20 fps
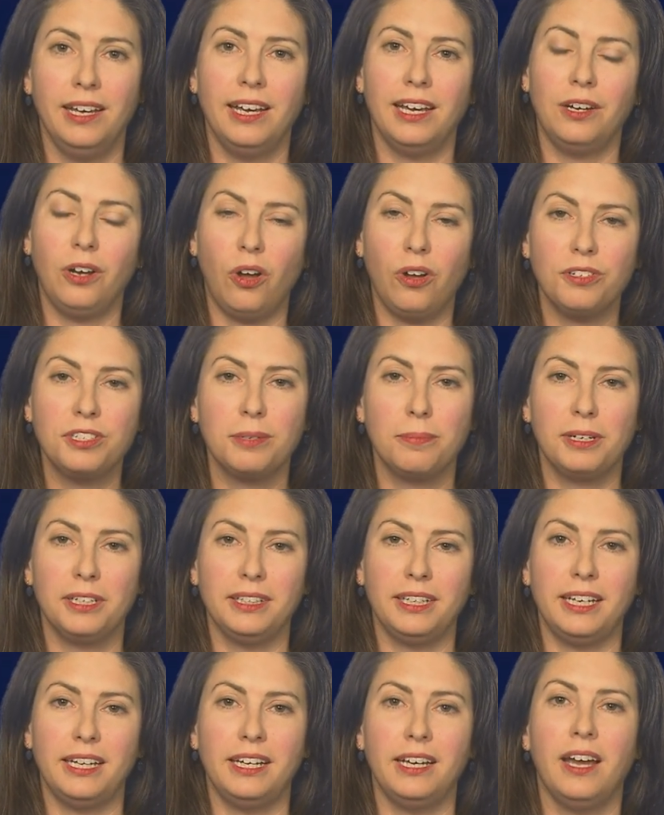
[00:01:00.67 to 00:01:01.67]
and
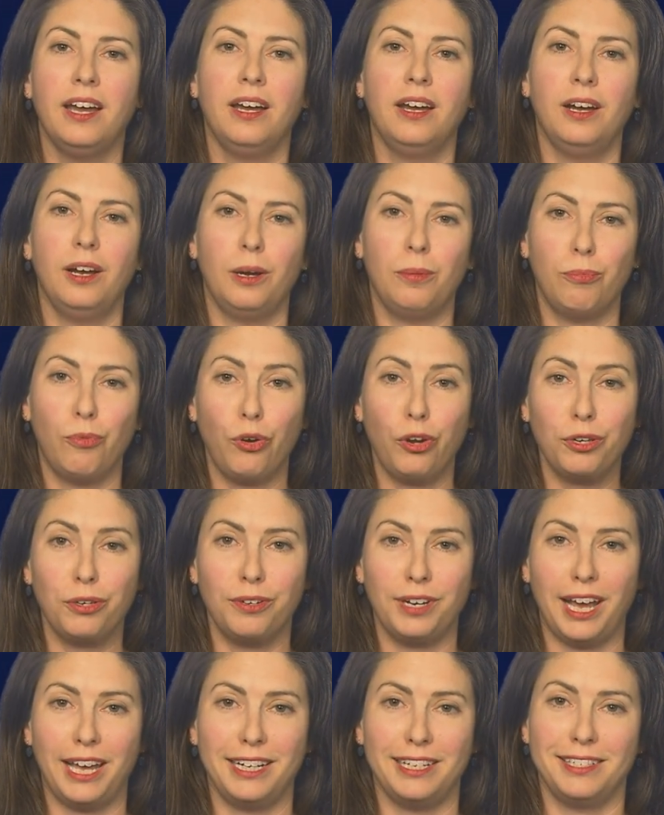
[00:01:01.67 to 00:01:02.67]
ultimately a more
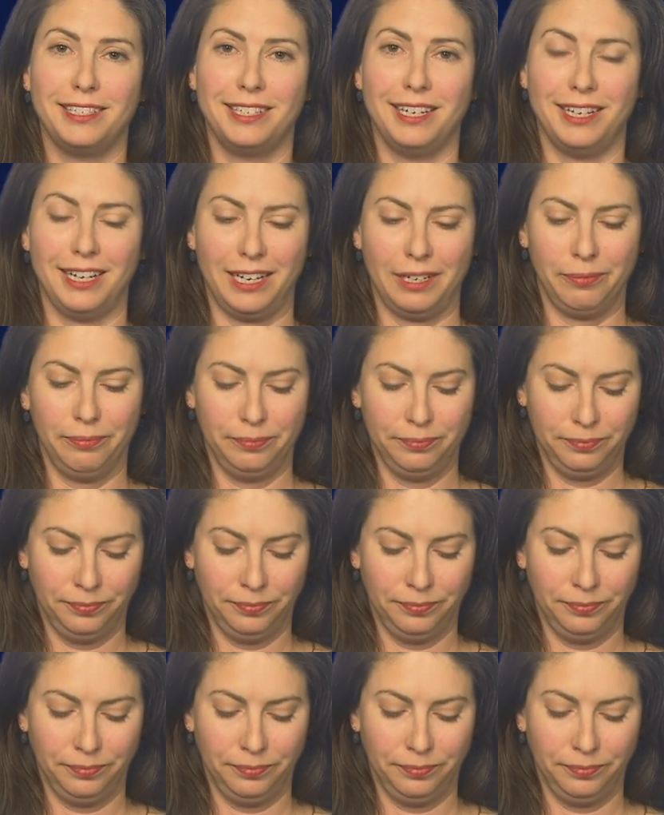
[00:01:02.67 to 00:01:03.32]
united city.